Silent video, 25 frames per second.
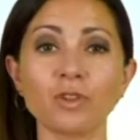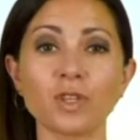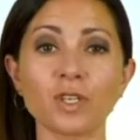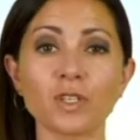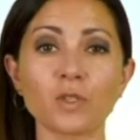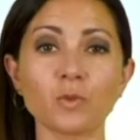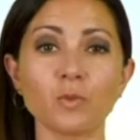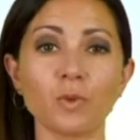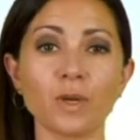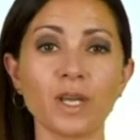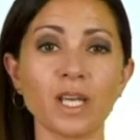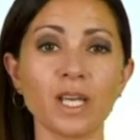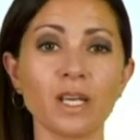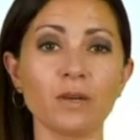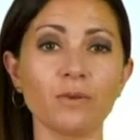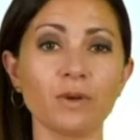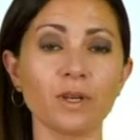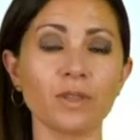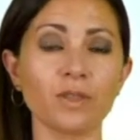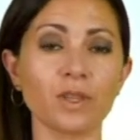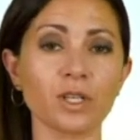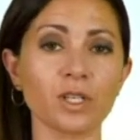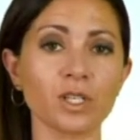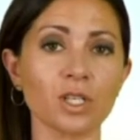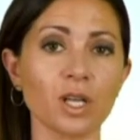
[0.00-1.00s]
this week
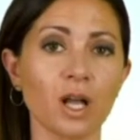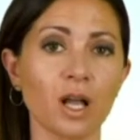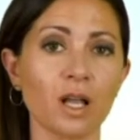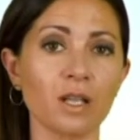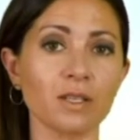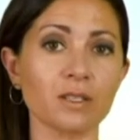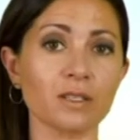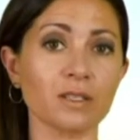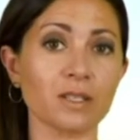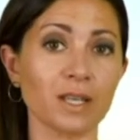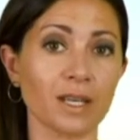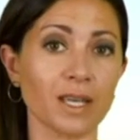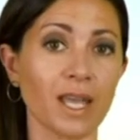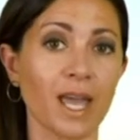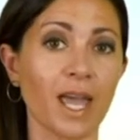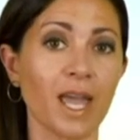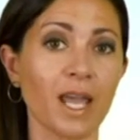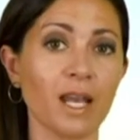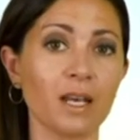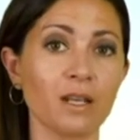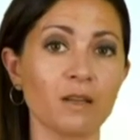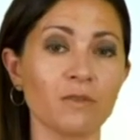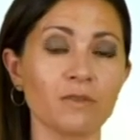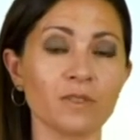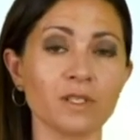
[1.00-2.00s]
with the chance
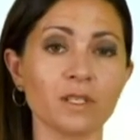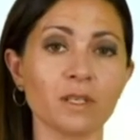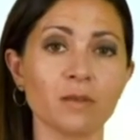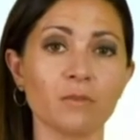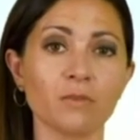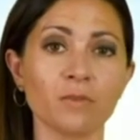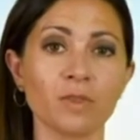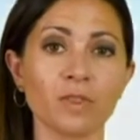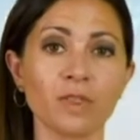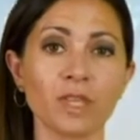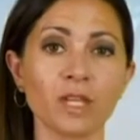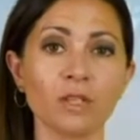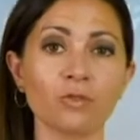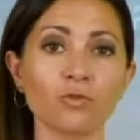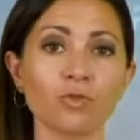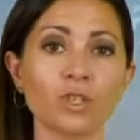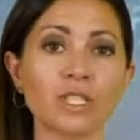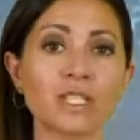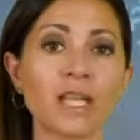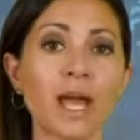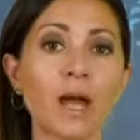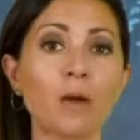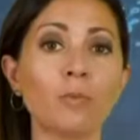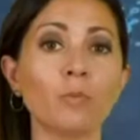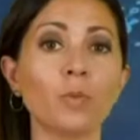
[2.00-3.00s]
again of some thundery
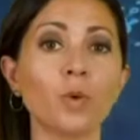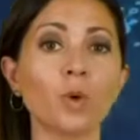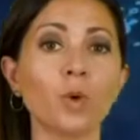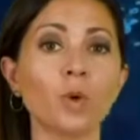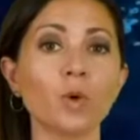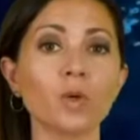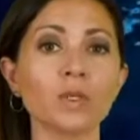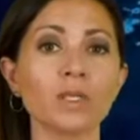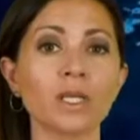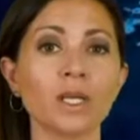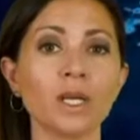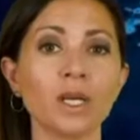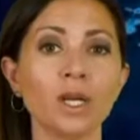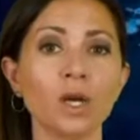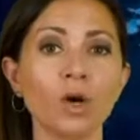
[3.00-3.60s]
downpours,